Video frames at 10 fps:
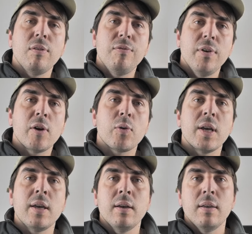the
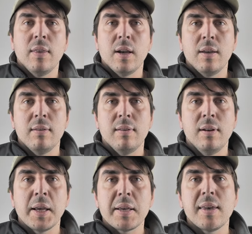ferry that is
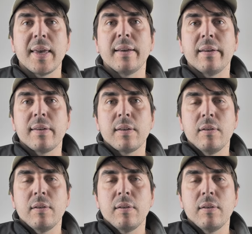linking